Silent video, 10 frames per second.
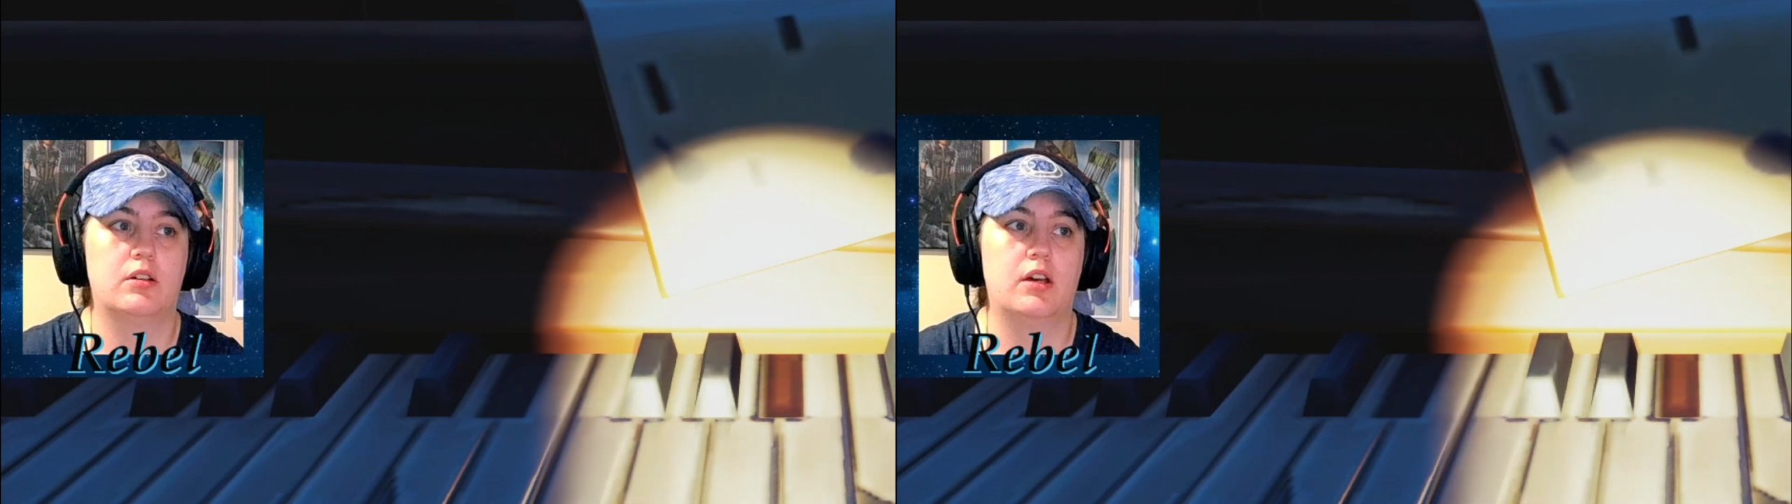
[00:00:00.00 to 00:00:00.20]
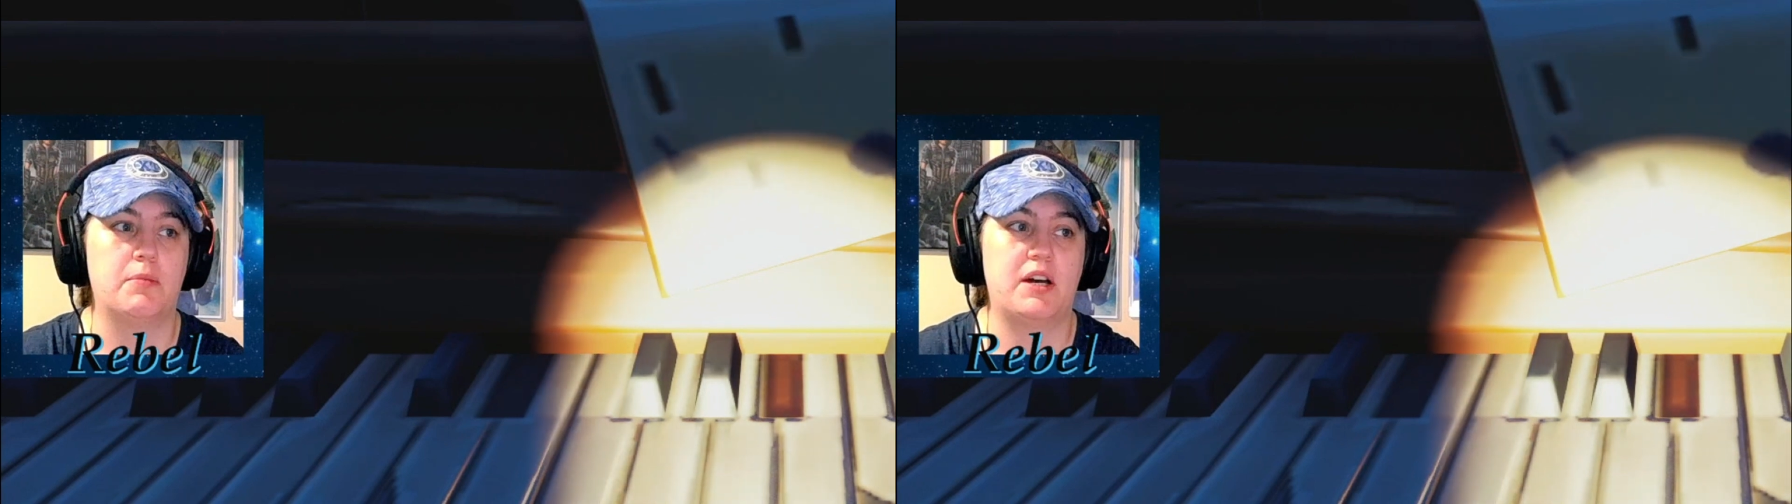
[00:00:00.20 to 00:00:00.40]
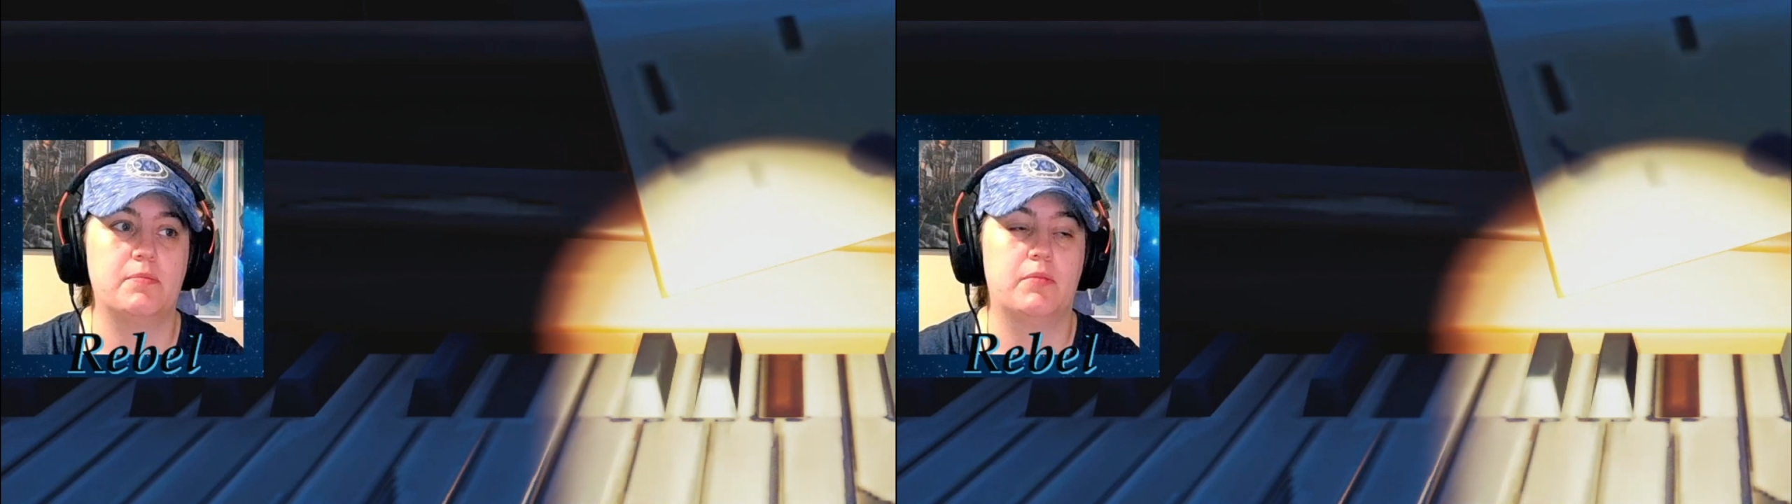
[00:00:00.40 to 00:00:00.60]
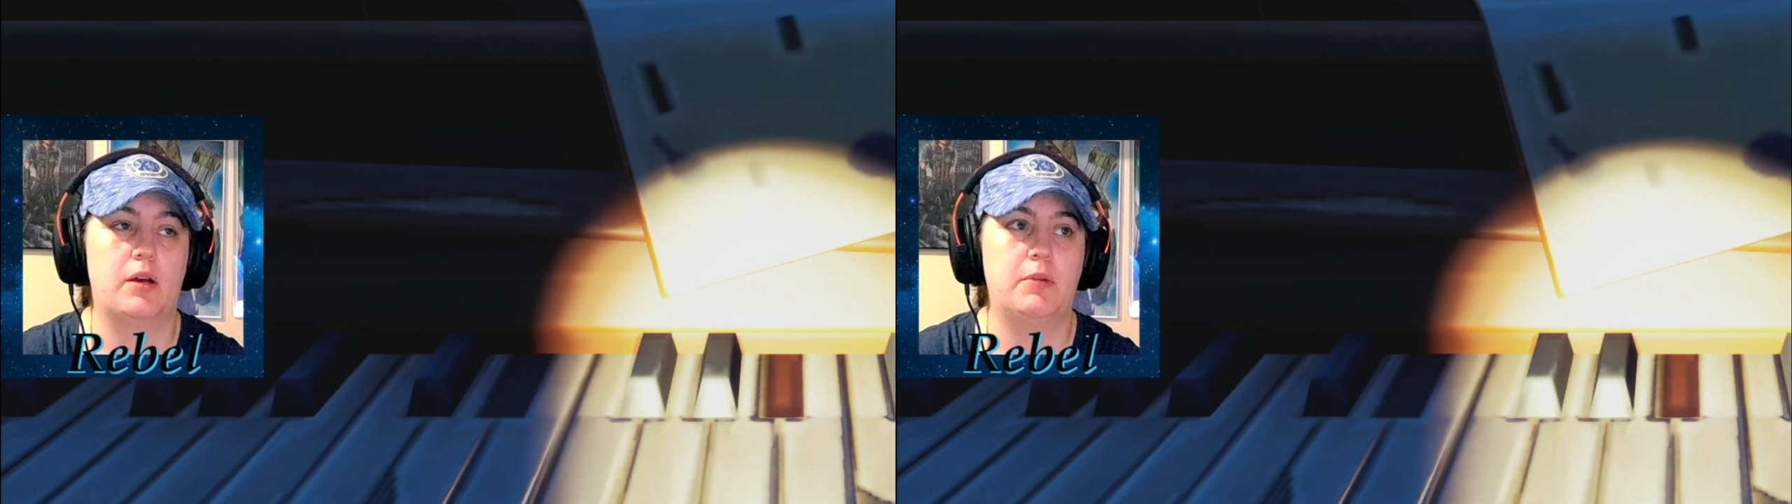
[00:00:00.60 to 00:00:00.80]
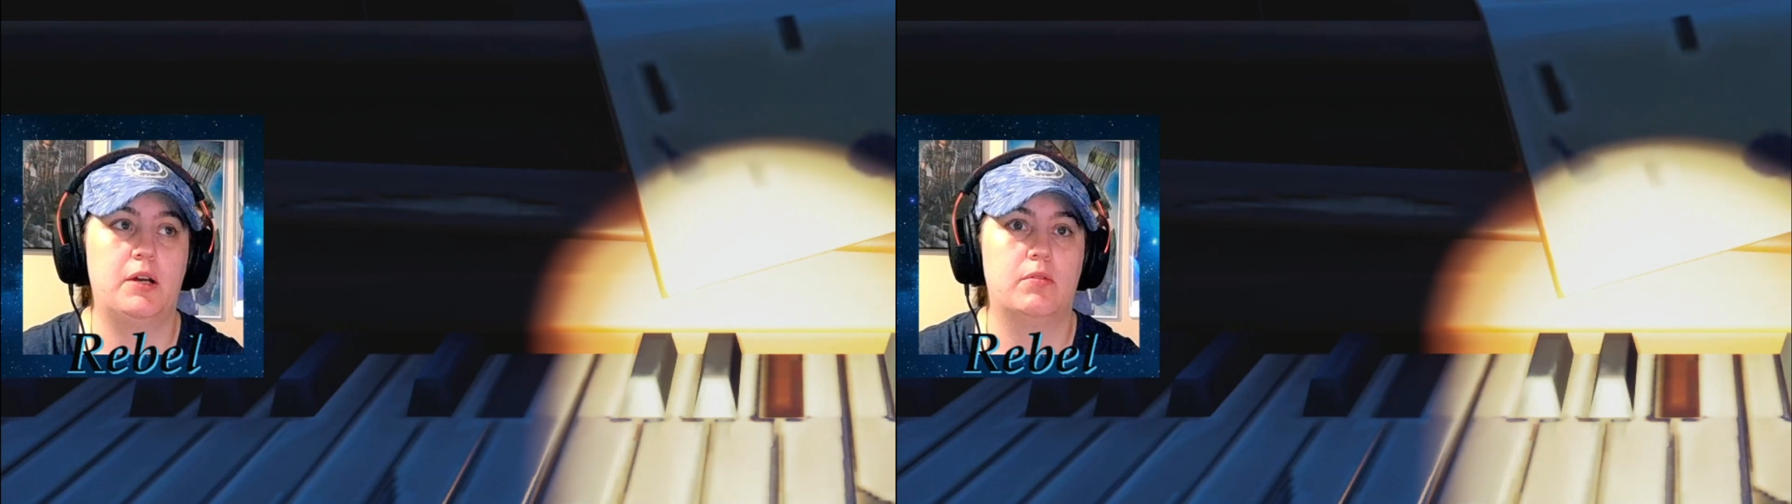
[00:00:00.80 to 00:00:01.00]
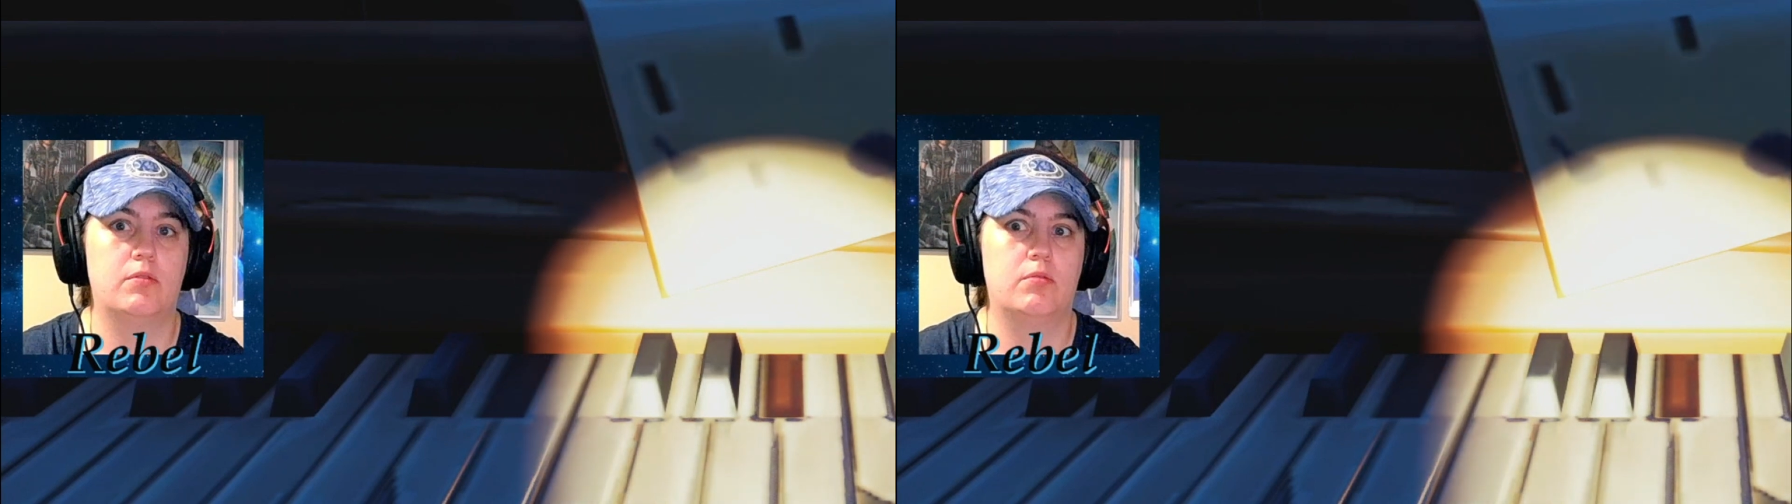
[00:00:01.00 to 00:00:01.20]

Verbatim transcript: And I'm not, I'm not,